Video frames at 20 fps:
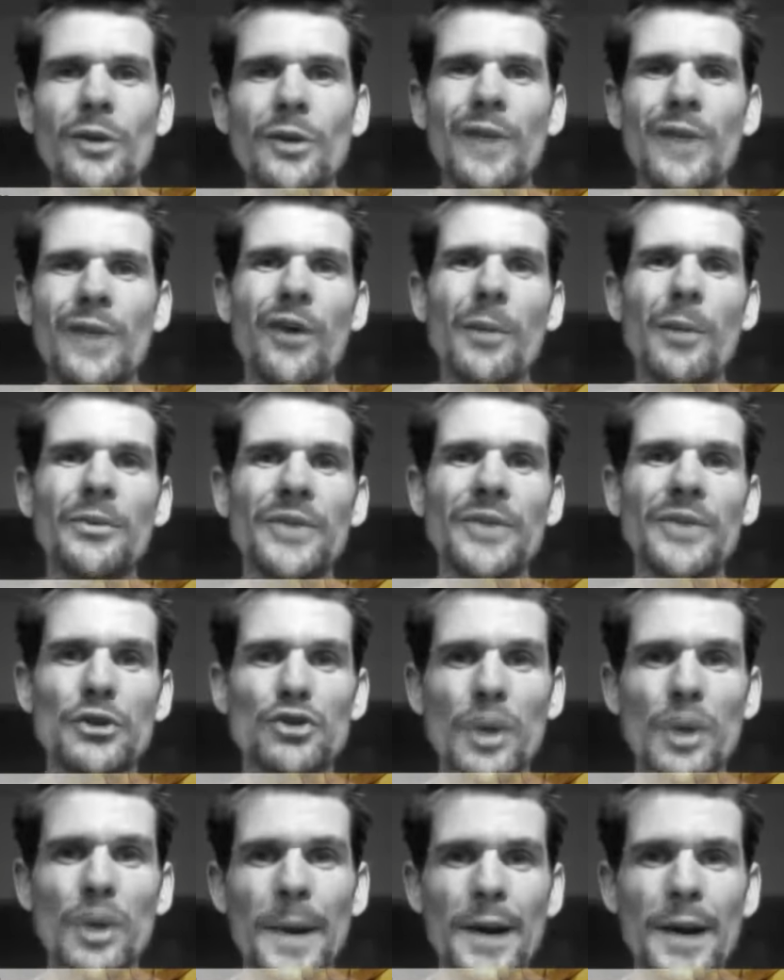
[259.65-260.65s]
95%
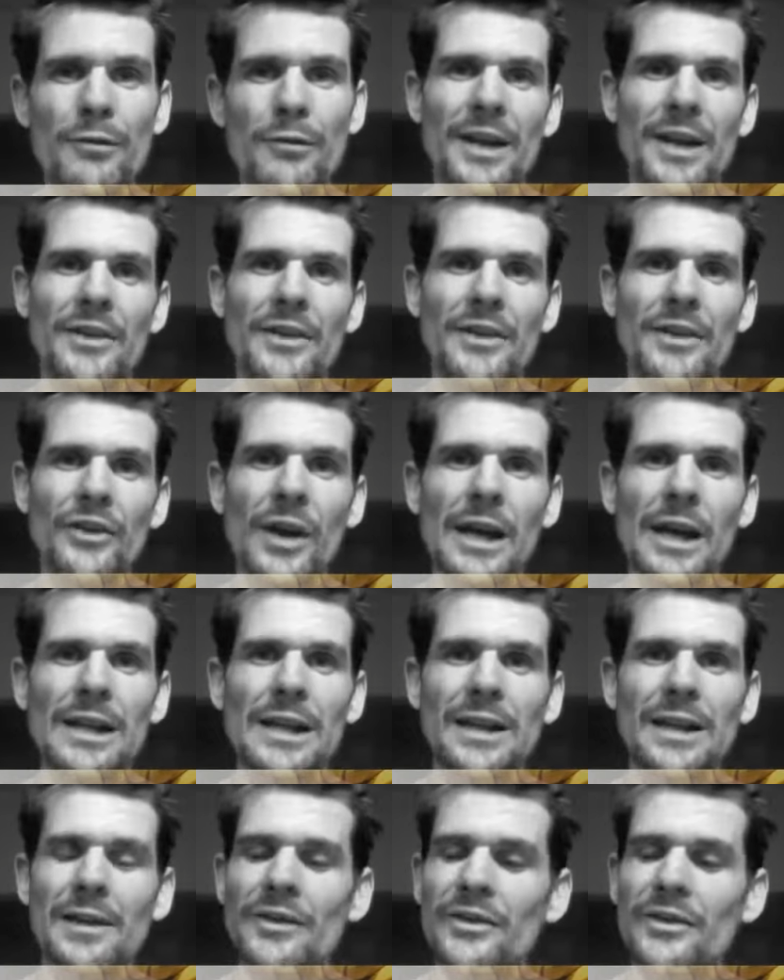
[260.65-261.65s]
dropout rate in
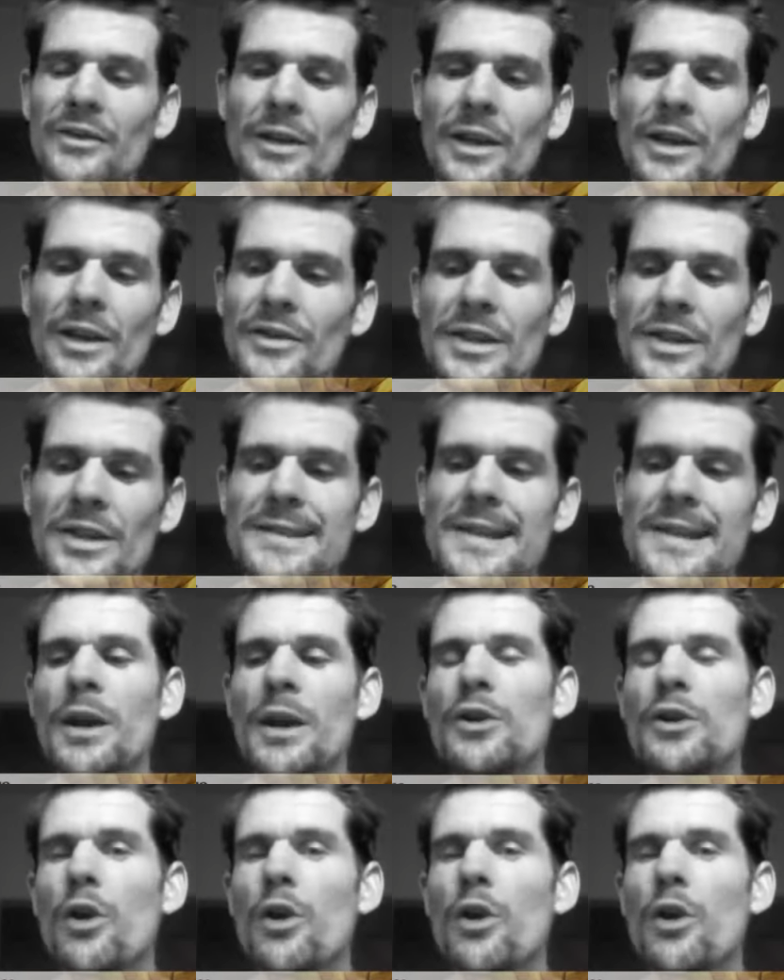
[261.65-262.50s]
cycling. It's, it's insane.